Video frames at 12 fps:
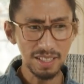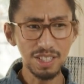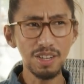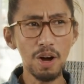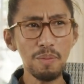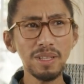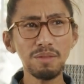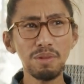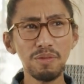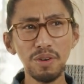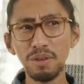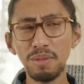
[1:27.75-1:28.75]
She commented
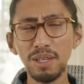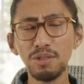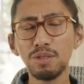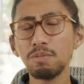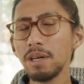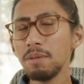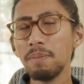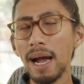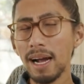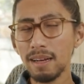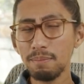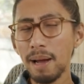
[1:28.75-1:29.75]
before in my YouTube way
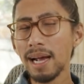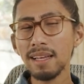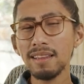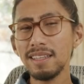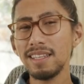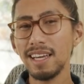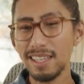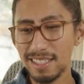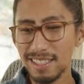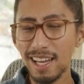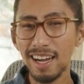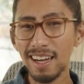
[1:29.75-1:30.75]
back in the
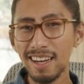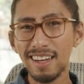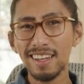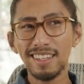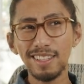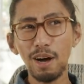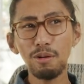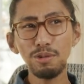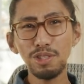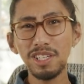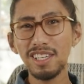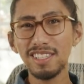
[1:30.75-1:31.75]
days, the
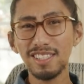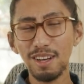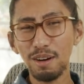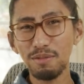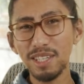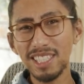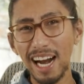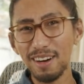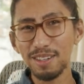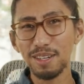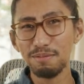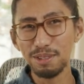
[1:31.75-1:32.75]
OGs of the
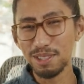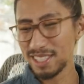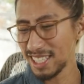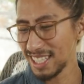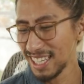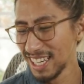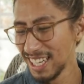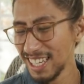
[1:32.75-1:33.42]
tarot community.